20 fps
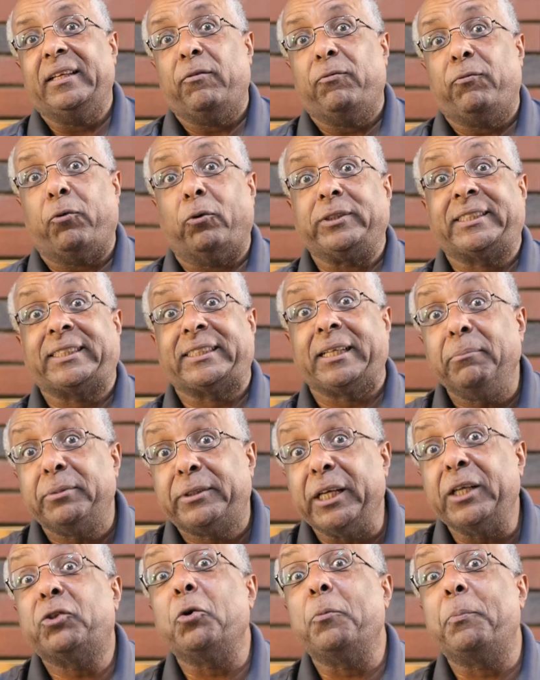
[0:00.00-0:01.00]
For
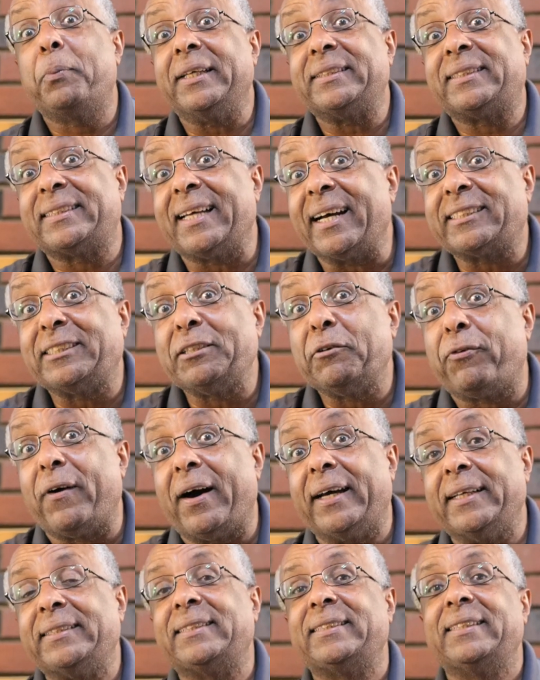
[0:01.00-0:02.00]
something to be a
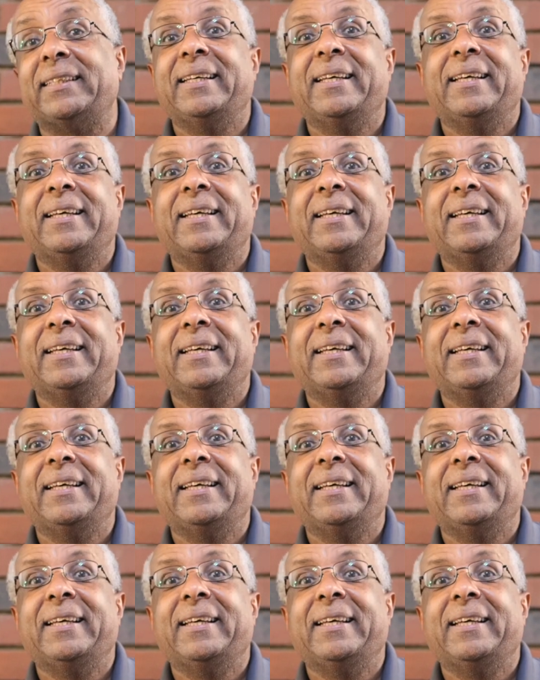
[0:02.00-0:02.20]
sacrifice,